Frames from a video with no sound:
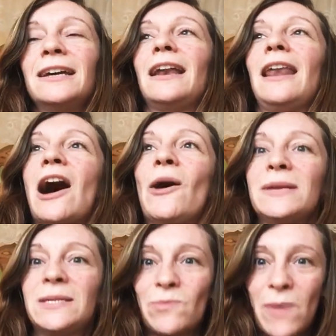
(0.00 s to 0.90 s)
Allow
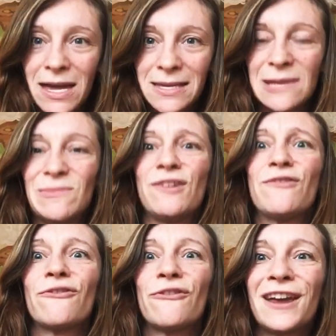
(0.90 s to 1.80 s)
it space to be
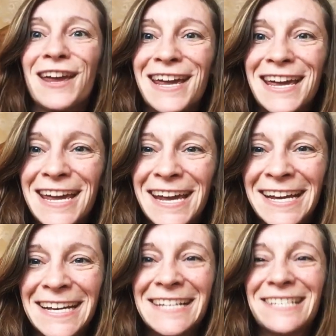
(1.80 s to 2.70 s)
free,
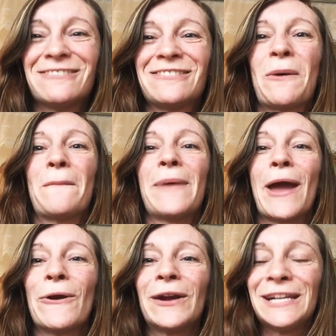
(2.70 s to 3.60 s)
that it's not
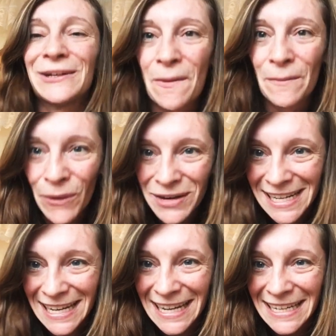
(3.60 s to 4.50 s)
buried in our
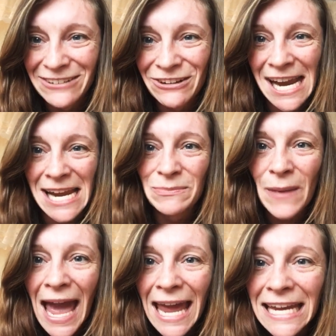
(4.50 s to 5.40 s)
body and creating
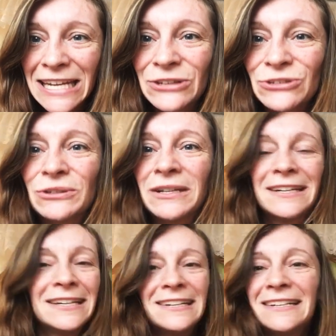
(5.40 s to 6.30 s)
pain and
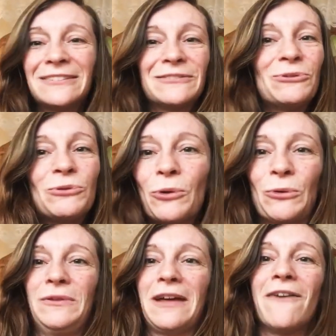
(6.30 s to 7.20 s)

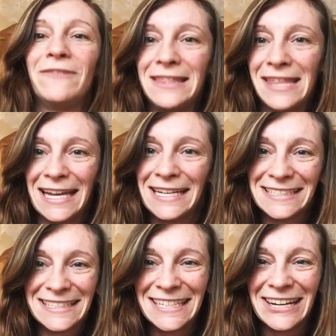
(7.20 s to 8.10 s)
all the other
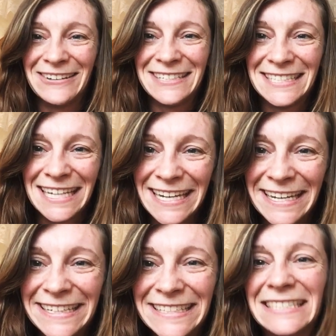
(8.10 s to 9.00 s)
things, you know,
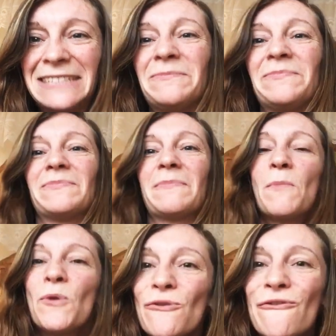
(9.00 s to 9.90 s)
disease.
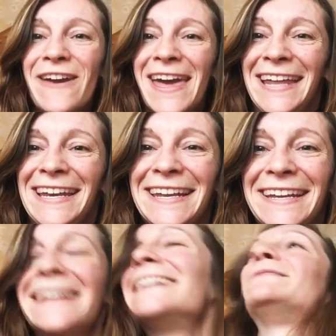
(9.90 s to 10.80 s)
Move it,
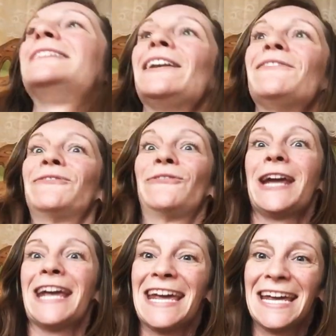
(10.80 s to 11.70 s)
set it
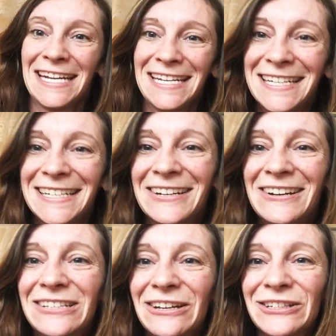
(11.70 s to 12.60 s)
free, you know,
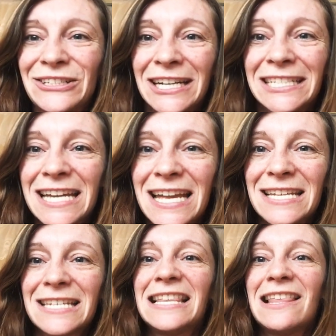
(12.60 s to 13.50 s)
and don't judge it,
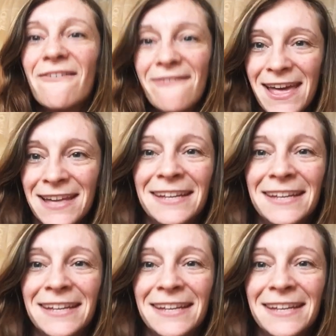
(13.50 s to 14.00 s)
just love it.